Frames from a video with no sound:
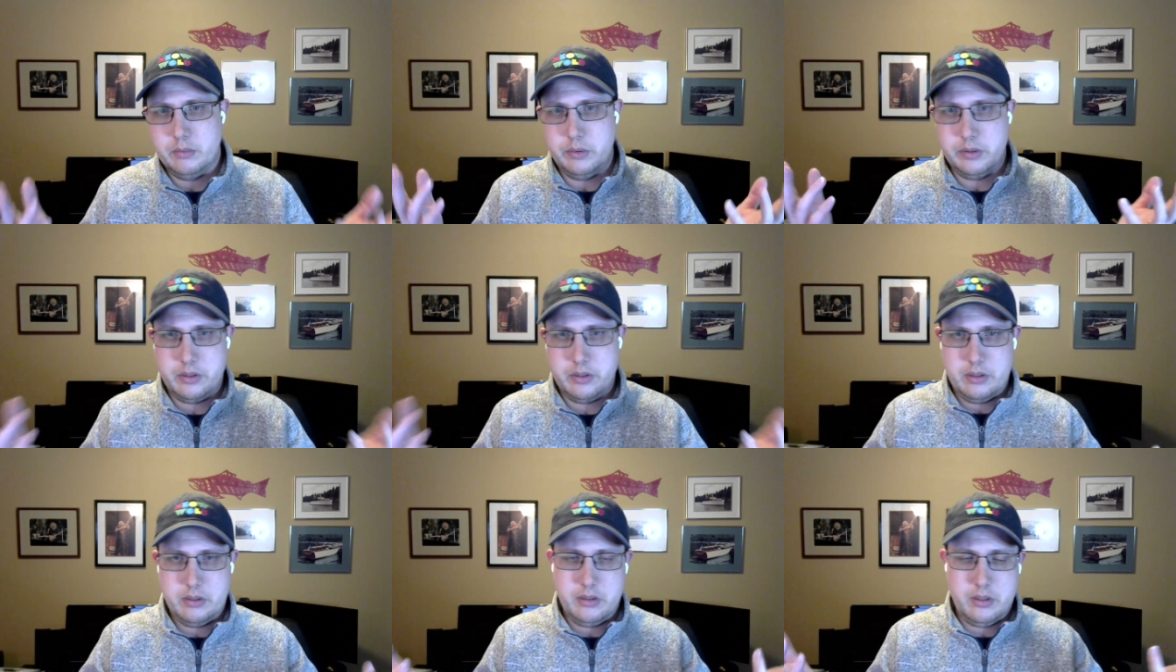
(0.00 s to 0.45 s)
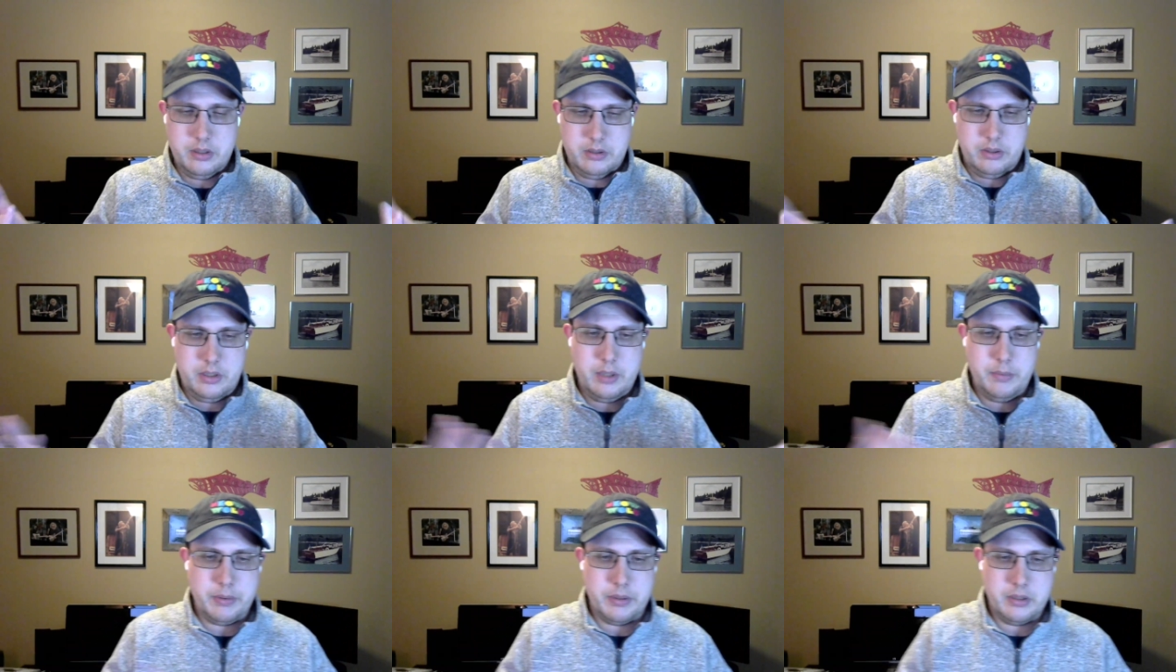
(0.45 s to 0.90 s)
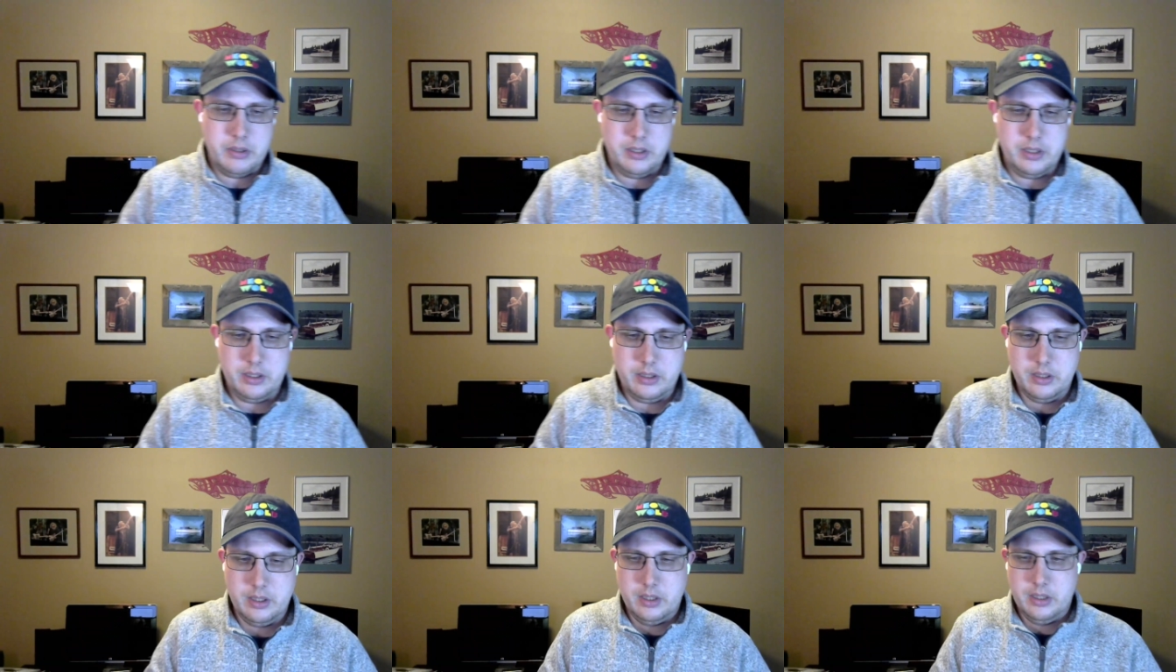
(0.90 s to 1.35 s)
which is
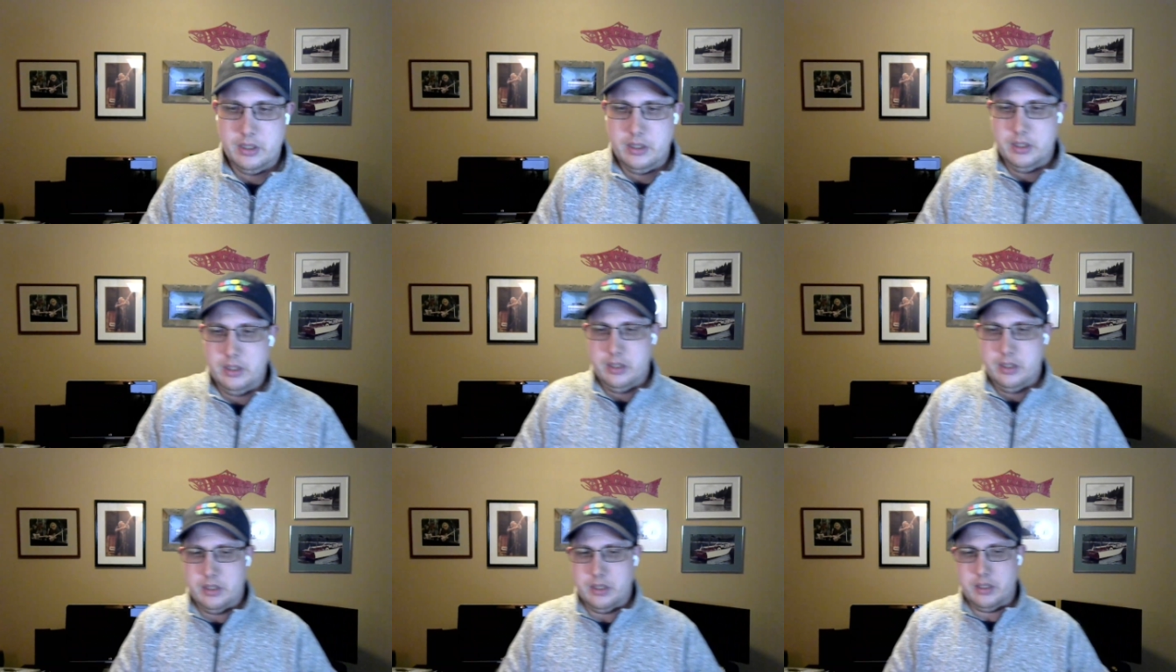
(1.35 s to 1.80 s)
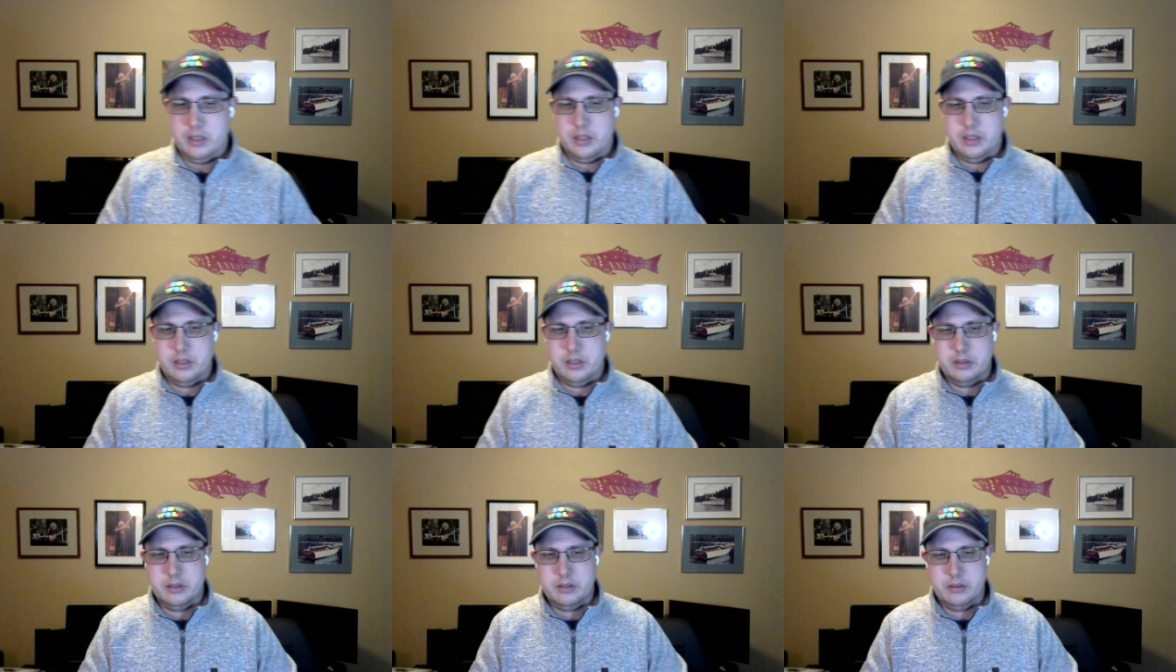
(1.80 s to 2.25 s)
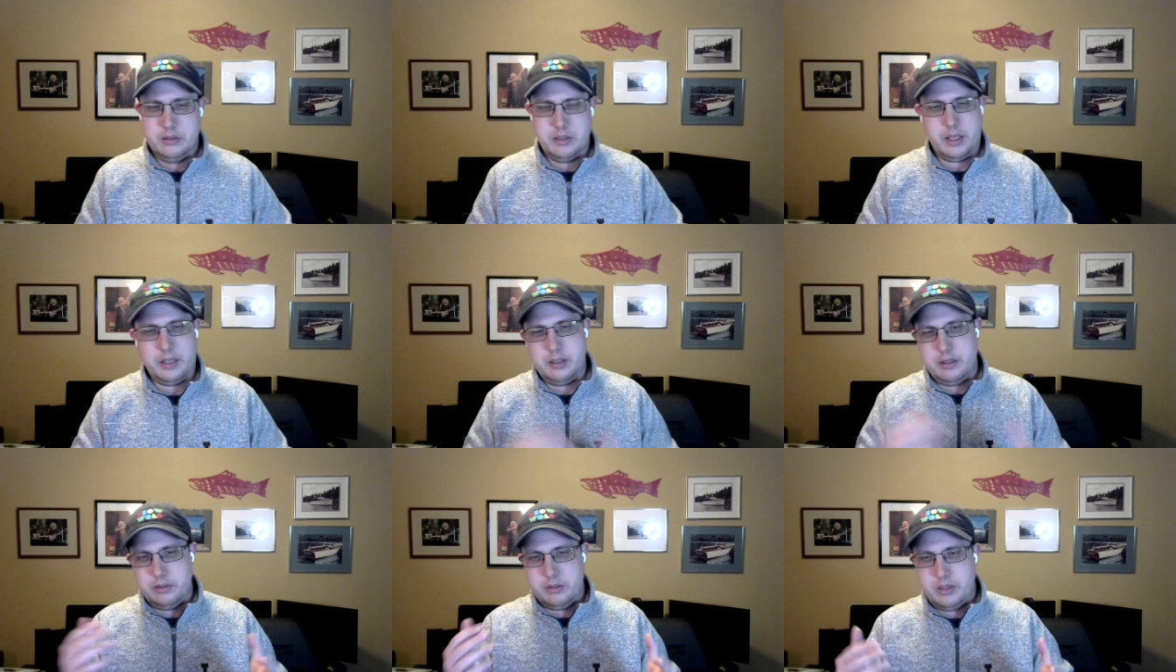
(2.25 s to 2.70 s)
typically uh,
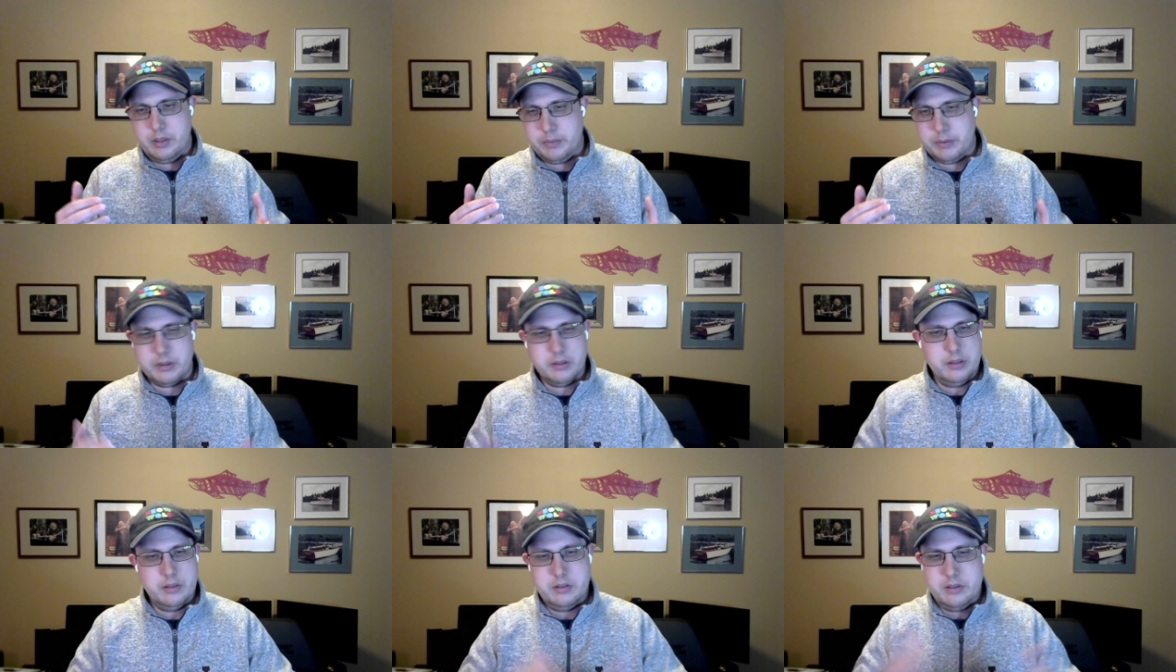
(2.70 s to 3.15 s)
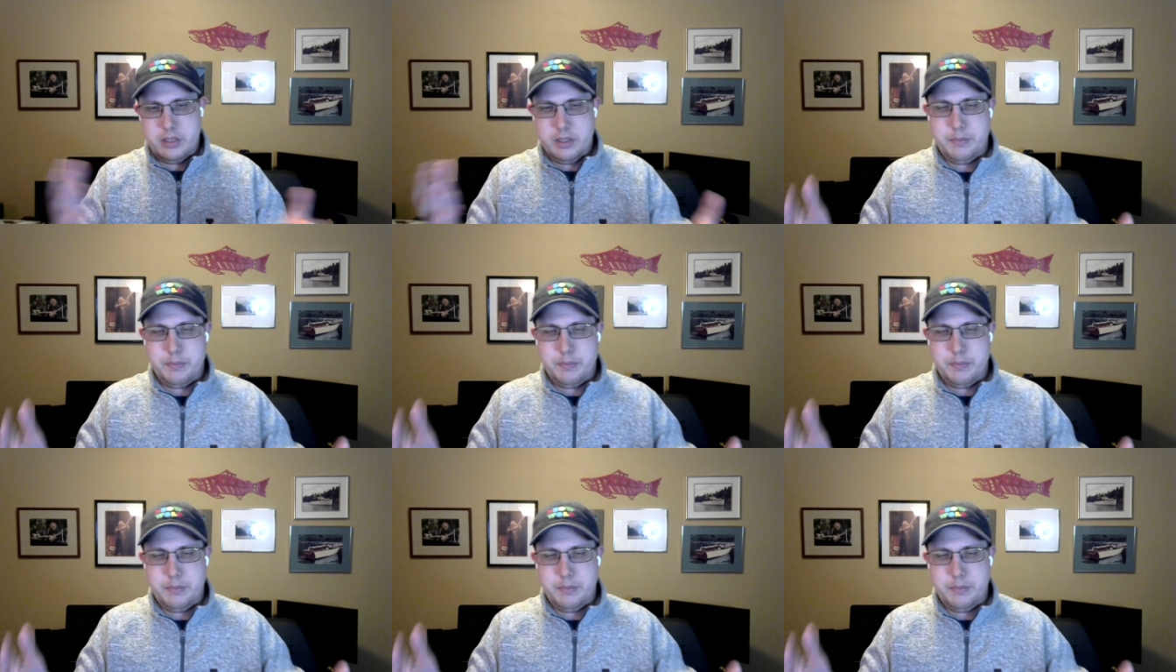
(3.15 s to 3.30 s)
not is typically.